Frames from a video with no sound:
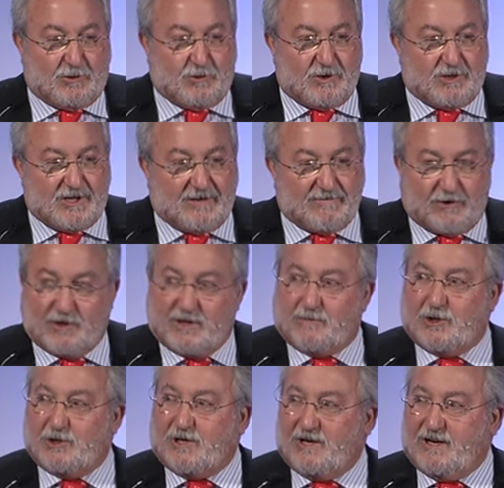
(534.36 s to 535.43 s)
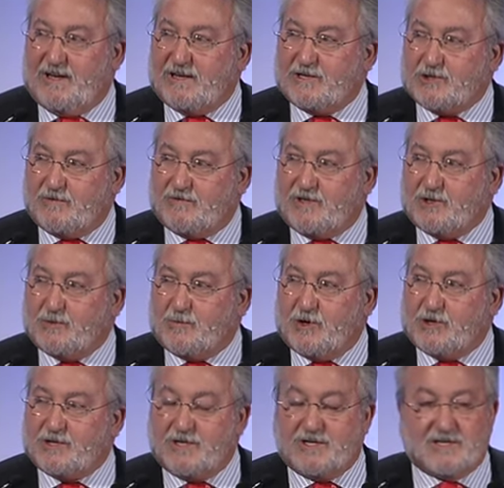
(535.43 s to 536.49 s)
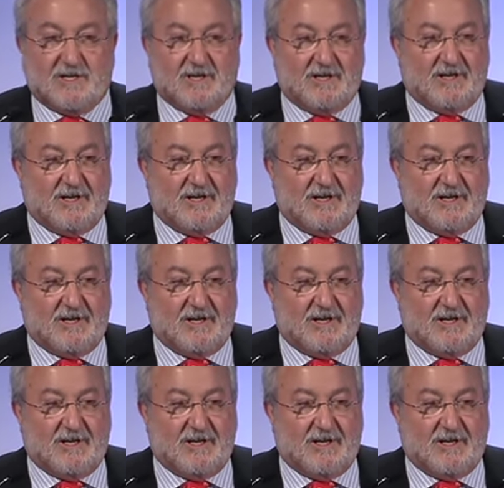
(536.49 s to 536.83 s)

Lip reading: to check for the bottlenecks of this process.